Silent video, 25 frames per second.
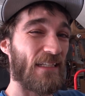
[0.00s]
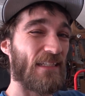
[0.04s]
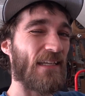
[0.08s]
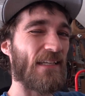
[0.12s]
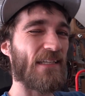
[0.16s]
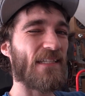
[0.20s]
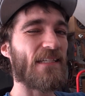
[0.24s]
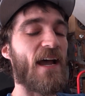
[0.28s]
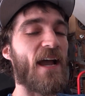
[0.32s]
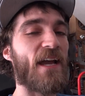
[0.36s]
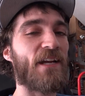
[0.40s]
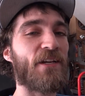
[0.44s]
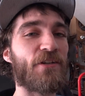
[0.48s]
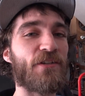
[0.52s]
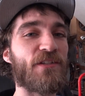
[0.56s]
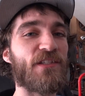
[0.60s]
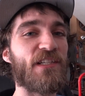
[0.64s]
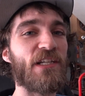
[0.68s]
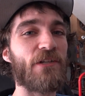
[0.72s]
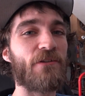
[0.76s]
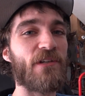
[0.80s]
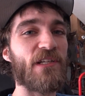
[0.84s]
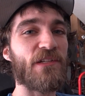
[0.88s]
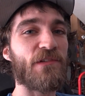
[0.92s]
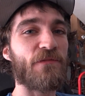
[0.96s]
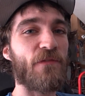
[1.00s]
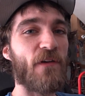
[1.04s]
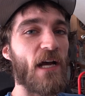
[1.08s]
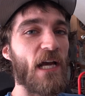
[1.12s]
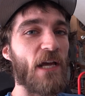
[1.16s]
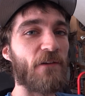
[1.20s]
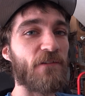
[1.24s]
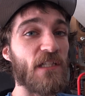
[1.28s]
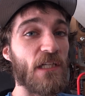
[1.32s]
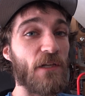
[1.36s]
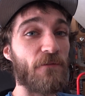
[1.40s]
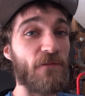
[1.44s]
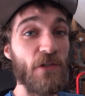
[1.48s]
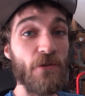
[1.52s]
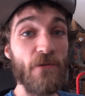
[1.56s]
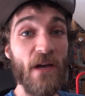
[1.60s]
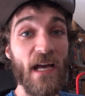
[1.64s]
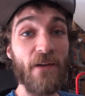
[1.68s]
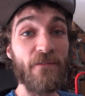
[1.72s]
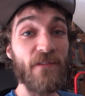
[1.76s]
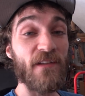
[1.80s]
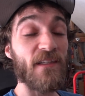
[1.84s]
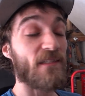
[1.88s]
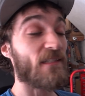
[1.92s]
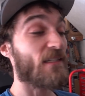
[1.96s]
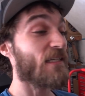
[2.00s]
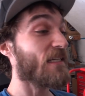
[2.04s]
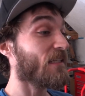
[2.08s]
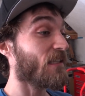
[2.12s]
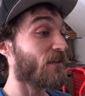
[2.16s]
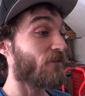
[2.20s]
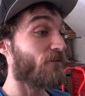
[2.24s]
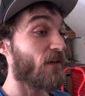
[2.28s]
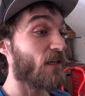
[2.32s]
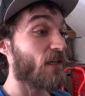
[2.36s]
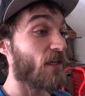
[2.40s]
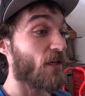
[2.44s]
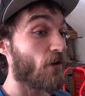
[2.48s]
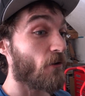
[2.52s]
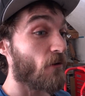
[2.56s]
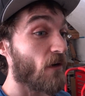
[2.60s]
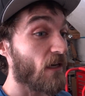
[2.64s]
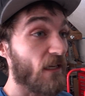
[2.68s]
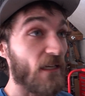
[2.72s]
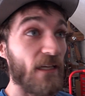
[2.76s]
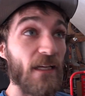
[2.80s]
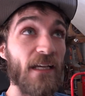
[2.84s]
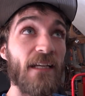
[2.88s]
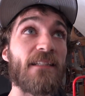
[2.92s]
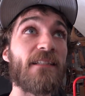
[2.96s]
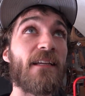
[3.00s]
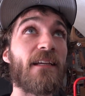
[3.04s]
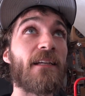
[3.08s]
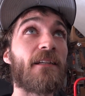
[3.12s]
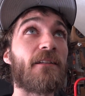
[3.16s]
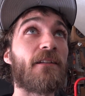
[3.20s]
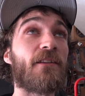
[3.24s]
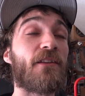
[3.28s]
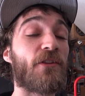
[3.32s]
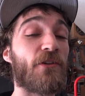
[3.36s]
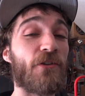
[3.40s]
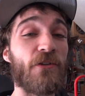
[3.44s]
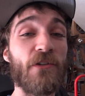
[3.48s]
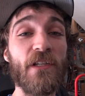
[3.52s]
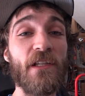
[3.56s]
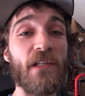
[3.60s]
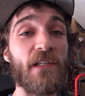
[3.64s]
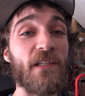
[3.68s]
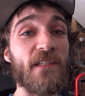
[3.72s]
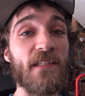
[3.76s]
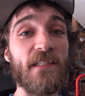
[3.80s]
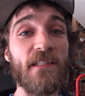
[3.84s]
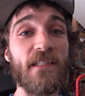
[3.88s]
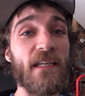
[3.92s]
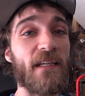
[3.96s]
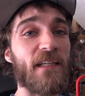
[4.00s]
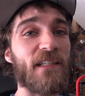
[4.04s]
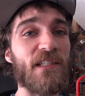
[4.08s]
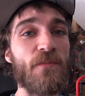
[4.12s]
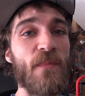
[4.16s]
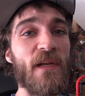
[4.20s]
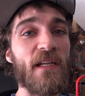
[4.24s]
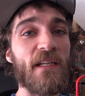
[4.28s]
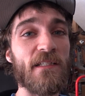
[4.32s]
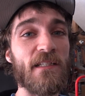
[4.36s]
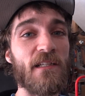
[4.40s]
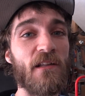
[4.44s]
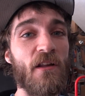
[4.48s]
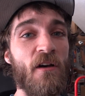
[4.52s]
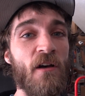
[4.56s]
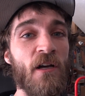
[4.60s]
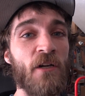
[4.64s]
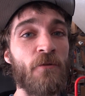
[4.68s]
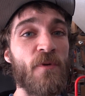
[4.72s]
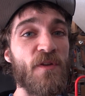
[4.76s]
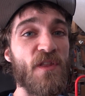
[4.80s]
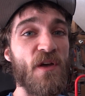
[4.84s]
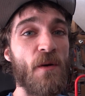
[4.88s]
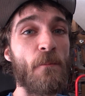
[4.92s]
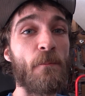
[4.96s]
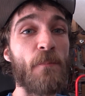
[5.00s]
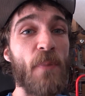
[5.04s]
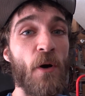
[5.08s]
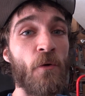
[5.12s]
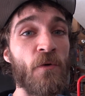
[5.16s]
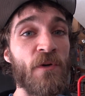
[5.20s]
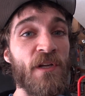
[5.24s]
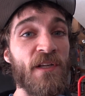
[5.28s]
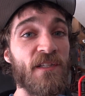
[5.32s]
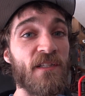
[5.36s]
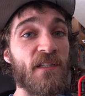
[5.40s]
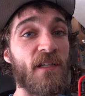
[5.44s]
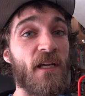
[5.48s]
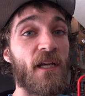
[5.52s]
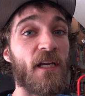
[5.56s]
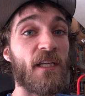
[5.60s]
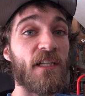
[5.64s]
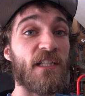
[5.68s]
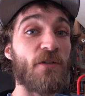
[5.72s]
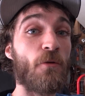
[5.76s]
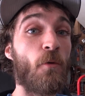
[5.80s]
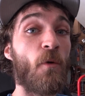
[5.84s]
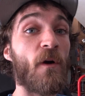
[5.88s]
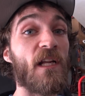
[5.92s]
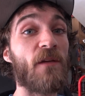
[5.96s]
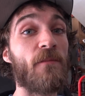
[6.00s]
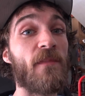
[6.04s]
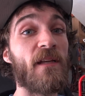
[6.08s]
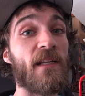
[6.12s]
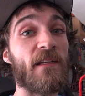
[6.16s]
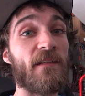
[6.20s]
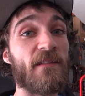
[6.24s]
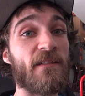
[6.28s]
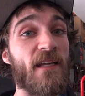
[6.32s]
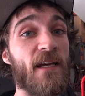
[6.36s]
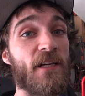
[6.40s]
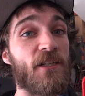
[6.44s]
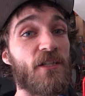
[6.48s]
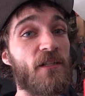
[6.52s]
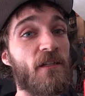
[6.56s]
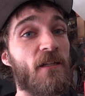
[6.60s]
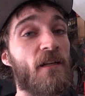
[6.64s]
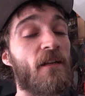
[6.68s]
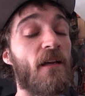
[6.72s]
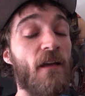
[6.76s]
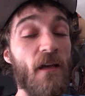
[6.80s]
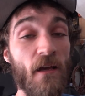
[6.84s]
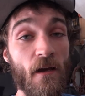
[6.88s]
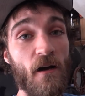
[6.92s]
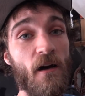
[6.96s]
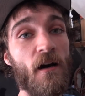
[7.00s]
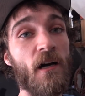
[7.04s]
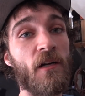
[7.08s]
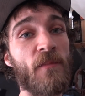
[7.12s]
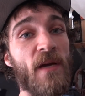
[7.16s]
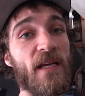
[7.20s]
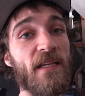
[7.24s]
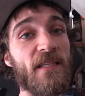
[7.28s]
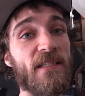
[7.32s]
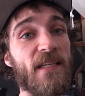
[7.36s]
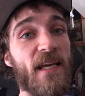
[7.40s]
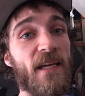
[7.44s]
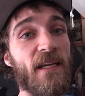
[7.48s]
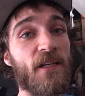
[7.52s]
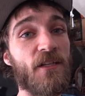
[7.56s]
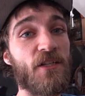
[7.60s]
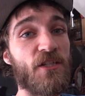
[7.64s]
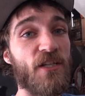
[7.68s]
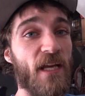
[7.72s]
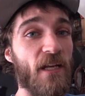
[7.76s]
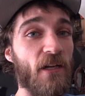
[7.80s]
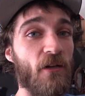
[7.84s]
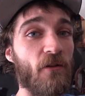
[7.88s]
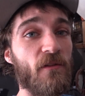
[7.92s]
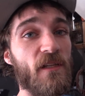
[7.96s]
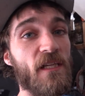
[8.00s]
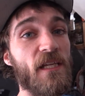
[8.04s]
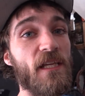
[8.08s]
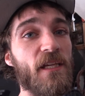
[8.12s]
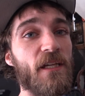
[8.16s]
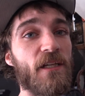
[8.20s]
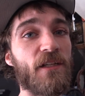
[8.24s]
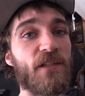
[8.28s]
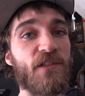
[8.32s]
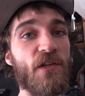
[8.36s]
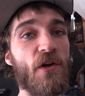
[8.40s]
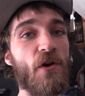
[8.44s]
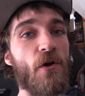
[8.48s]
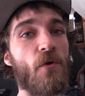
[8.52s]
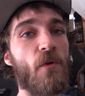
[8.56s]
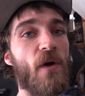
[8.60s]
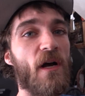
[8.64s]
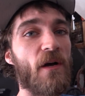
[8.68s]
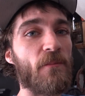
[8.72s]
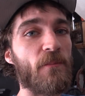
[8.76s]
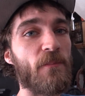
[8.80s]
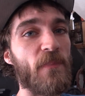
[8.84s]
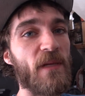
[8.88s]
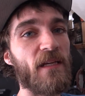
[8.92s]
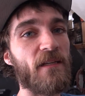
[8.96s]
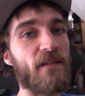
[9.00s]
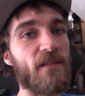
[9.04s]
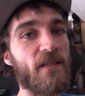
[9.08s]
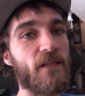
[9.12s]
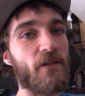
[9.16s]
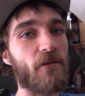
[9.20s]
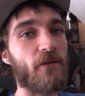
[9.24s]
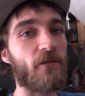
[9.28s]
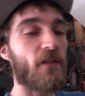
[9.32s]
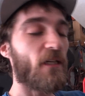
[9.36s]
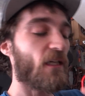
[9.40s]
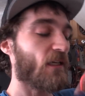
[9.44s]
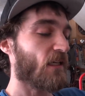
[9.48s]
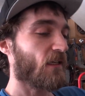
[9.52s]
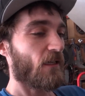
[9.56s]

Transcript: Designer Series 5s. If you haven't seen the video, it's like 36 minutes long with a bonus 20-minute section on my second channel, EXO, a big deal.